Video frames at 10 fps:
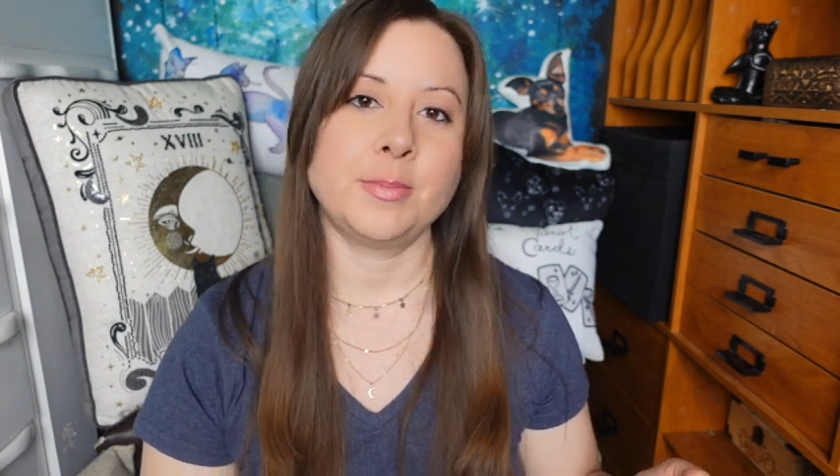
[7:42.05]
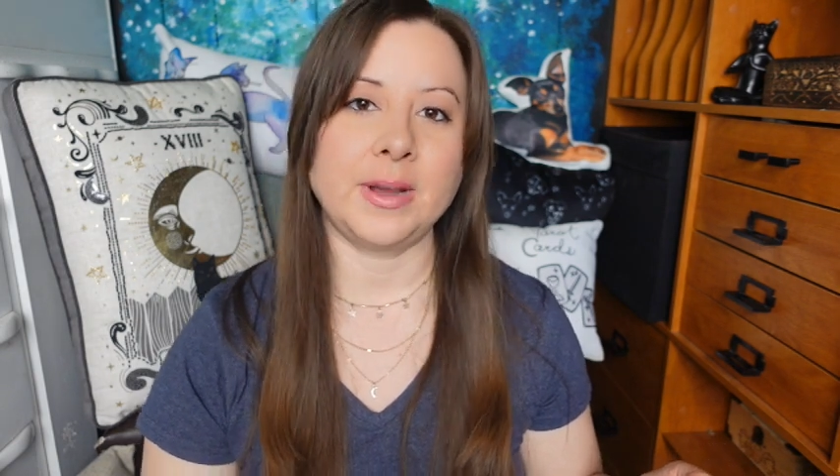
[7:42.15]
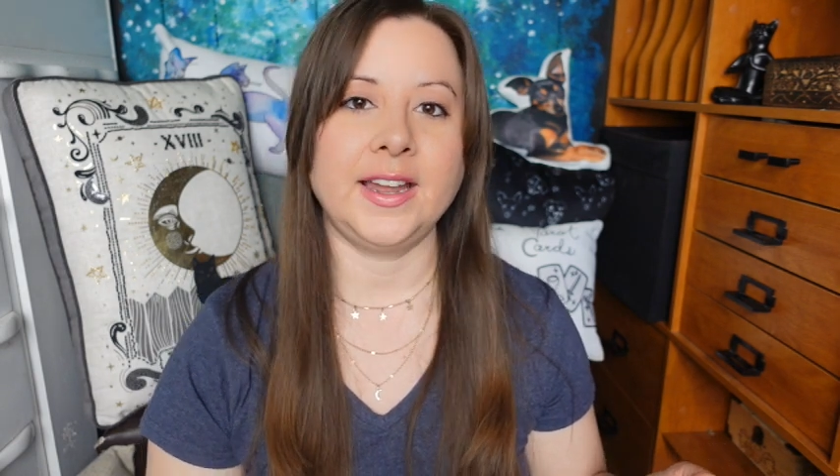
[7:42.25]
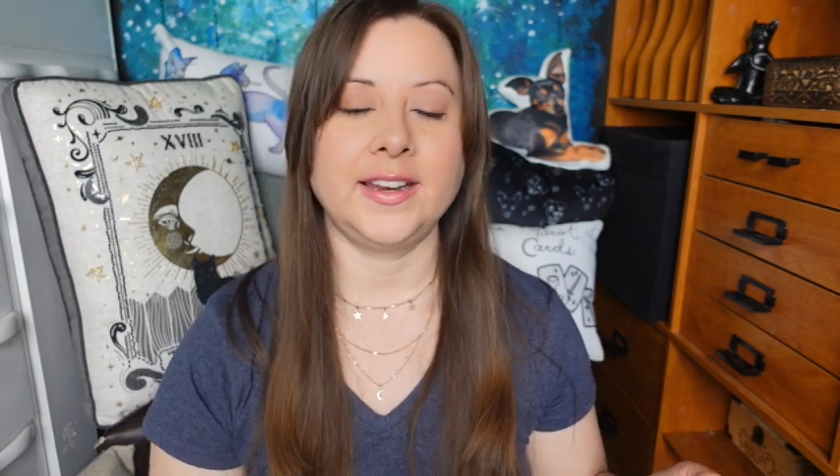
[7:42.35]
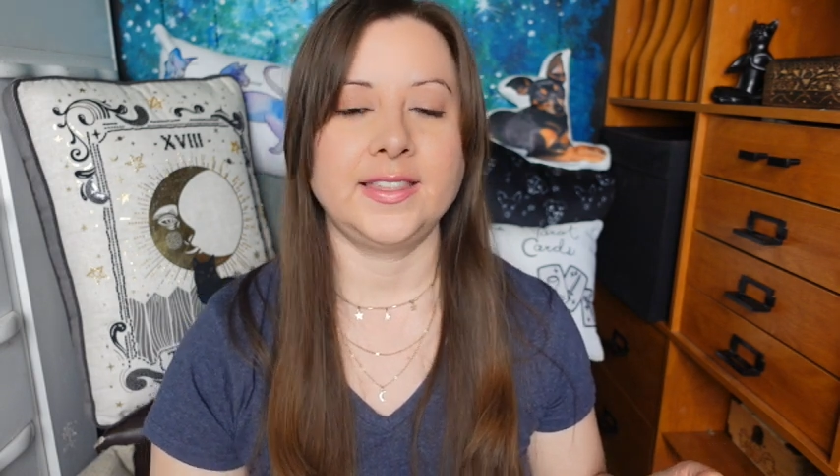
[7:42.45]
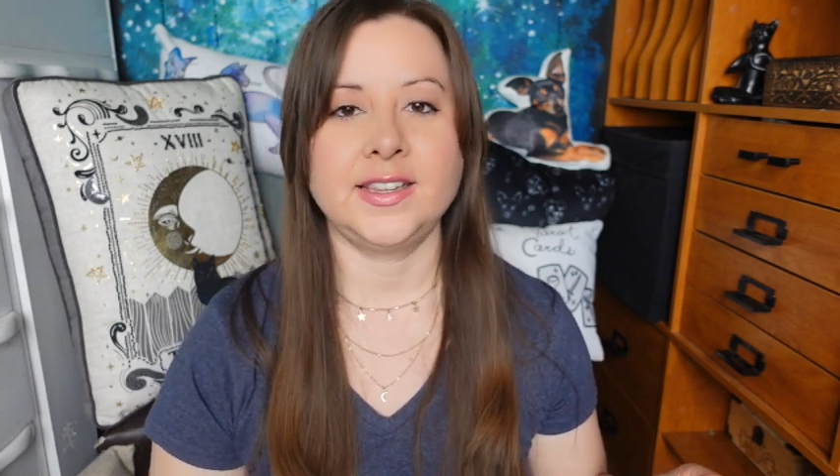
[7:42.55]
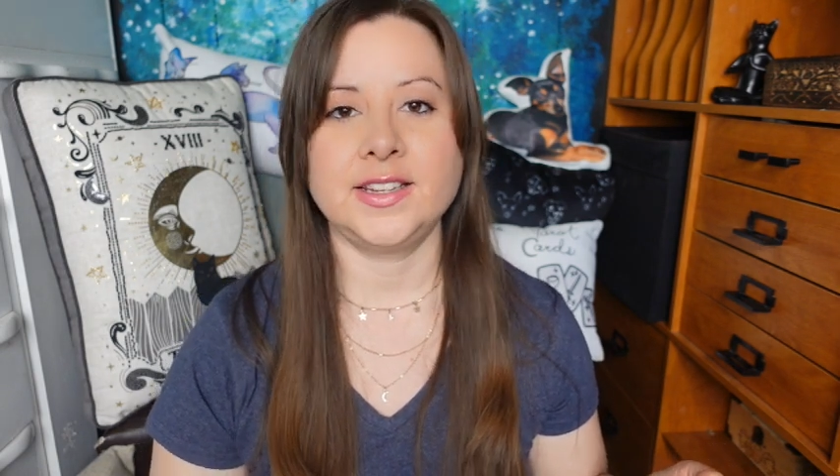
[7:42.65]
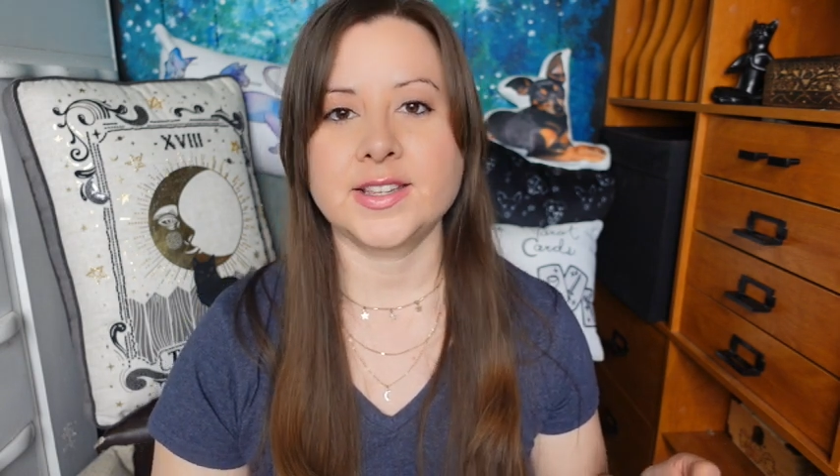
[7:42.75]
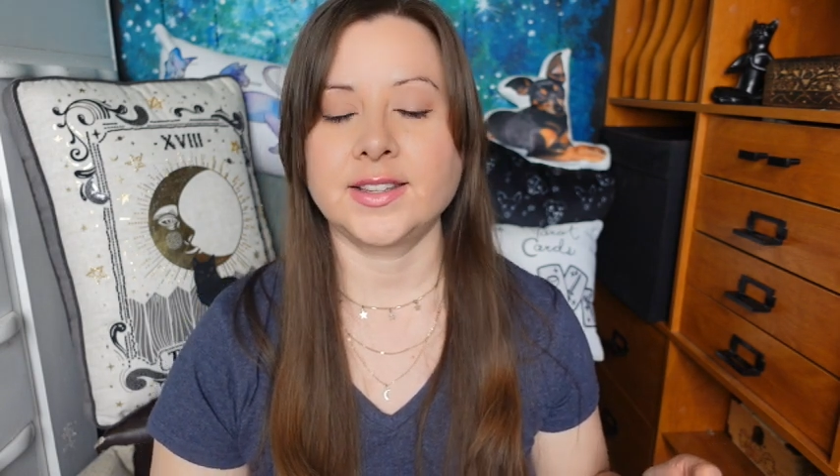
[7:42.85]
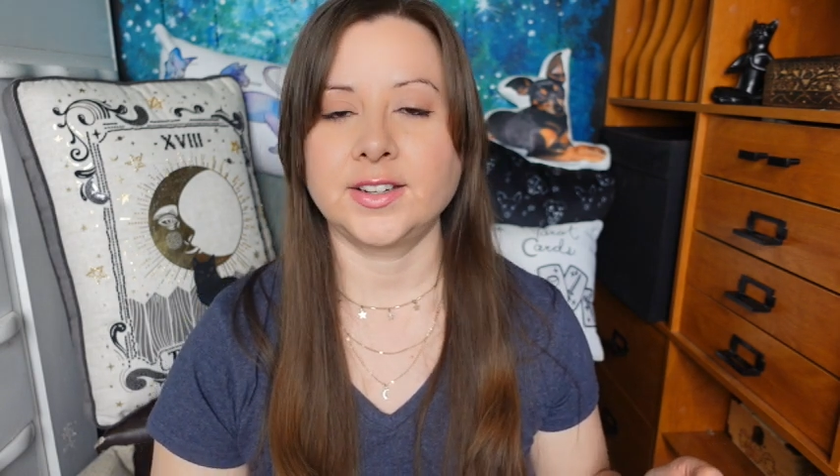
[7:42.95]
But
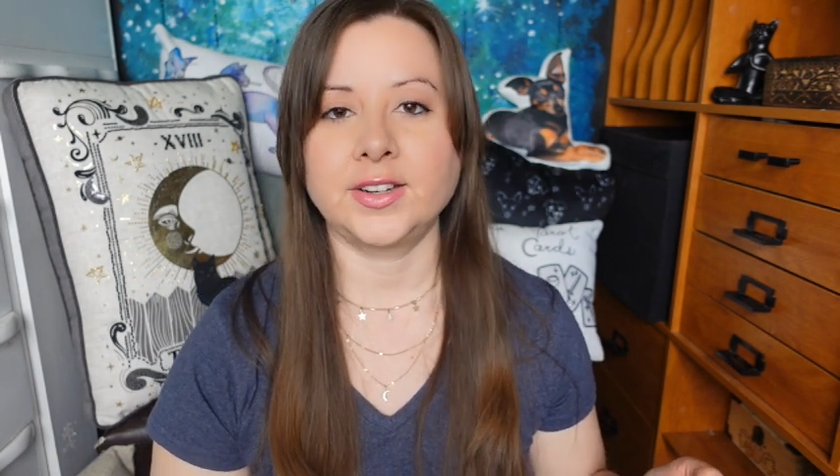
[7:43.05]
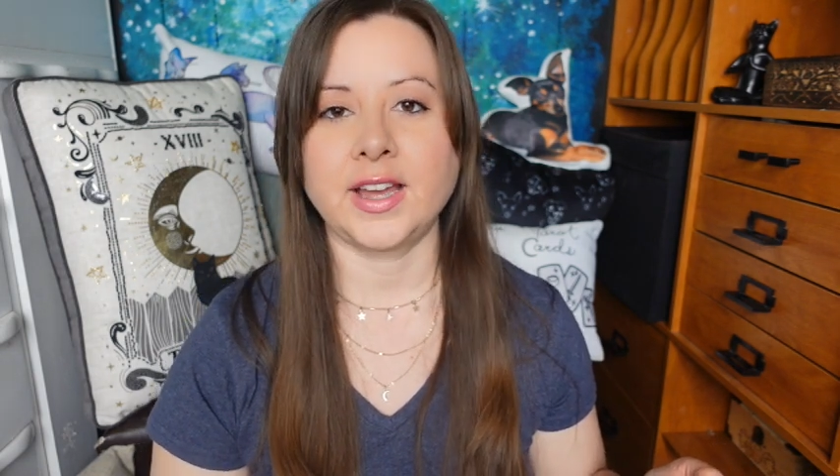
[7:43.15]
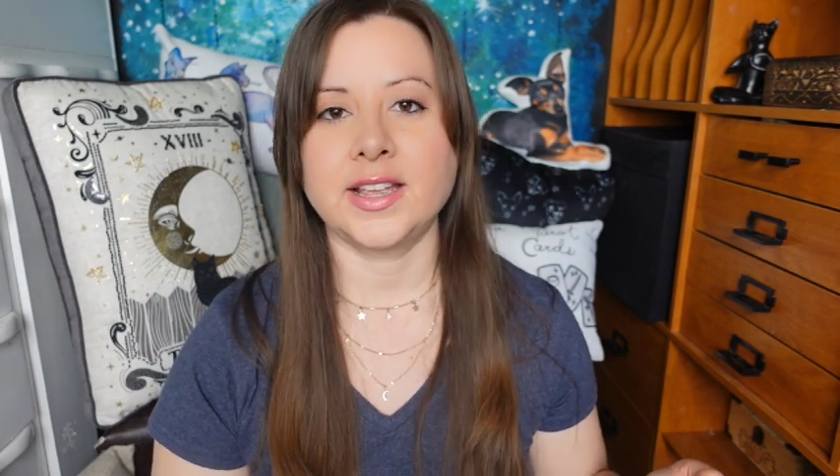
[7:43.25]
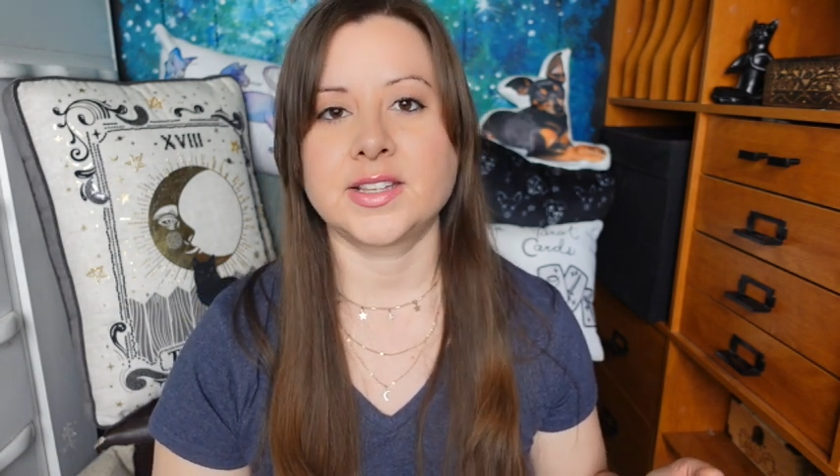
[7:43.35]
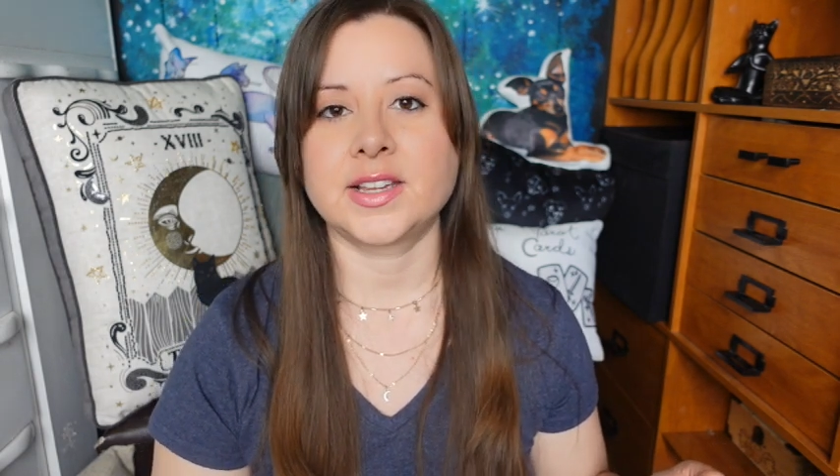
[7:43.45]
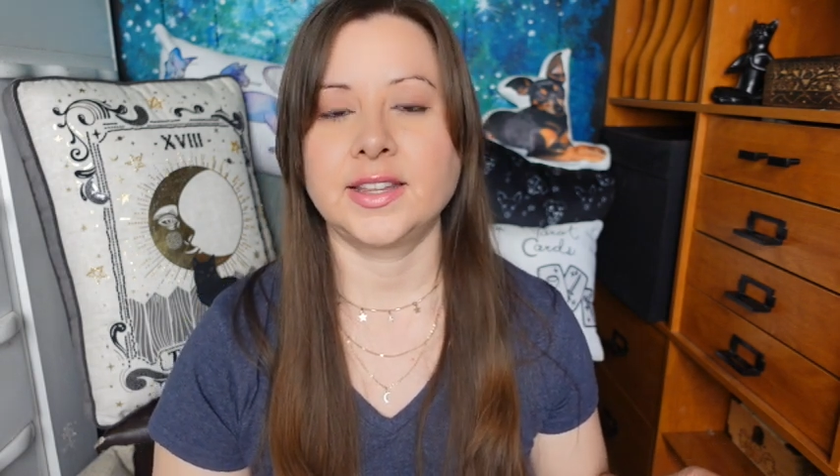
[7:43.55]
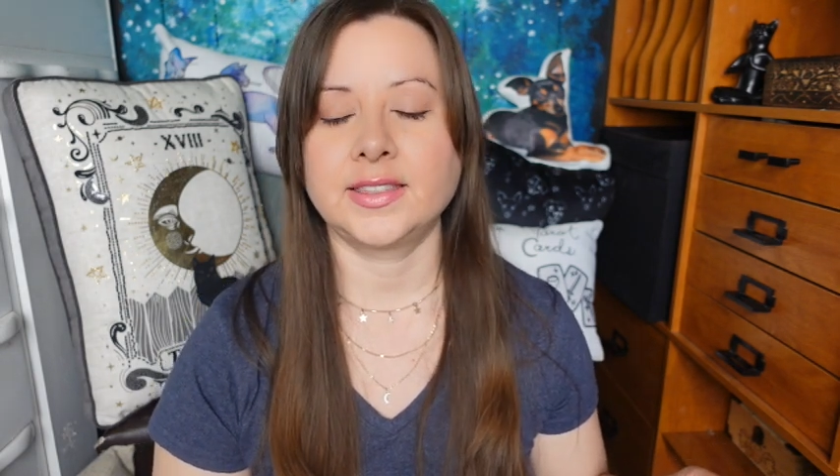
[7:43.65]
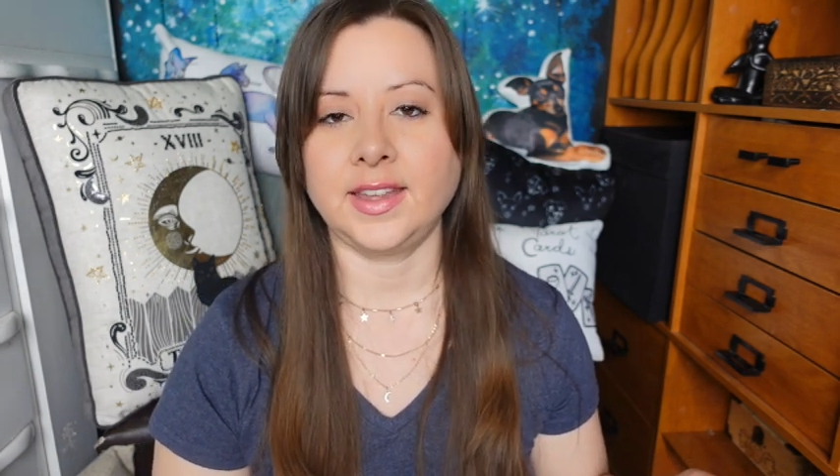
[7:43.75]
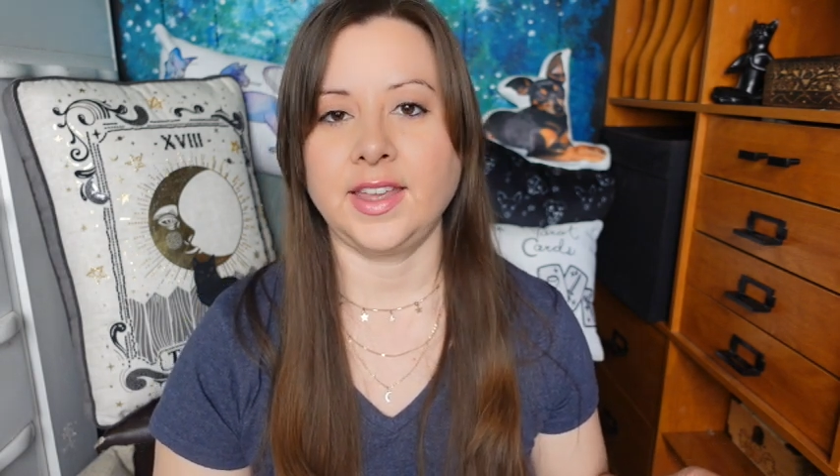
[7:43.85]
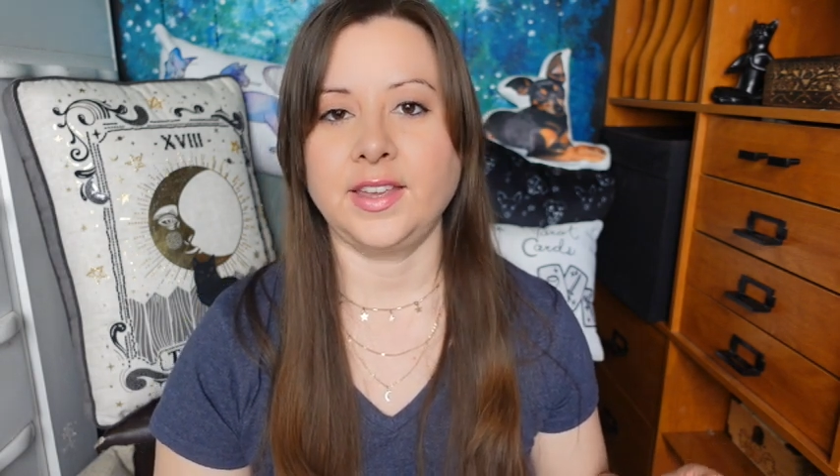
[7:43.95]
these little guys
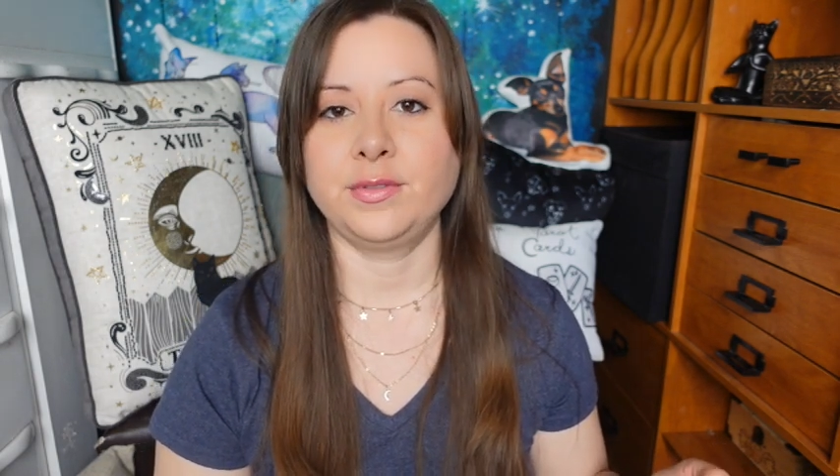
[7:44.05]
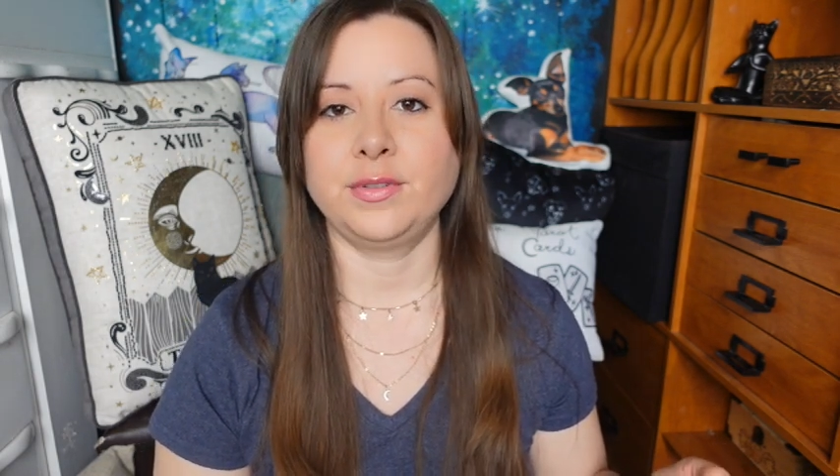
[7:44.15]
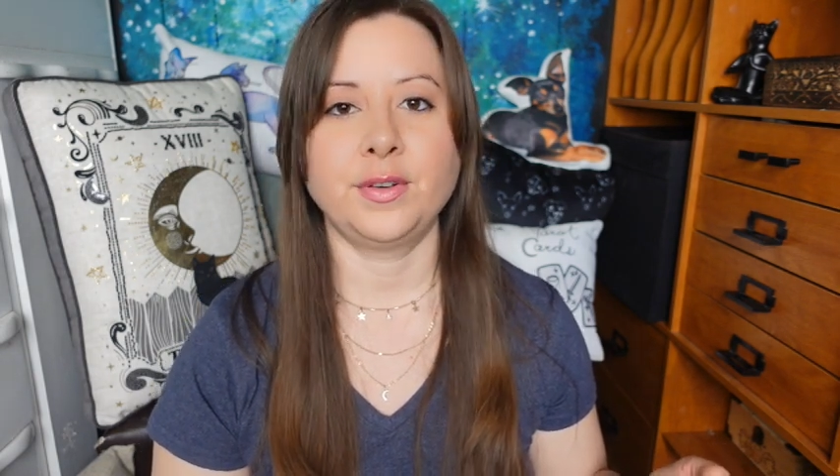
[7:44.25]
can live